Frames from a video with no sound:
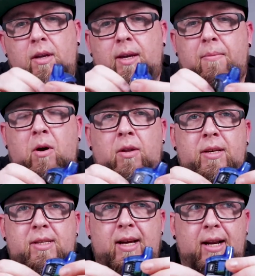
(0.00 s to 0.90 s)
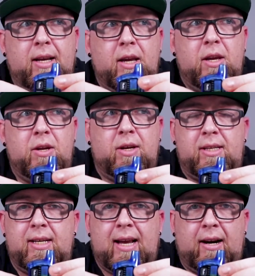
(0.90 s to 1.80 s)
Yep, on this side. You can
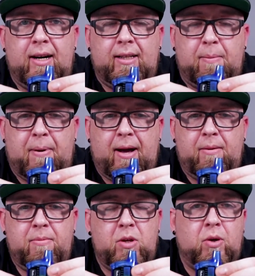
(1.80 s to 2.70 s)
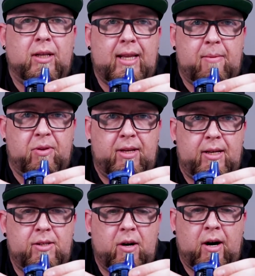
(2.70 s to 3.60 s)
see down here at the bottom, you can label
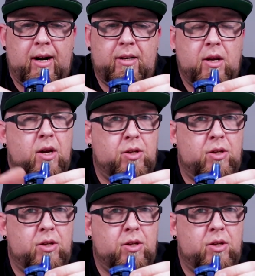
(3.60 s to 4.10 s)
these, all right?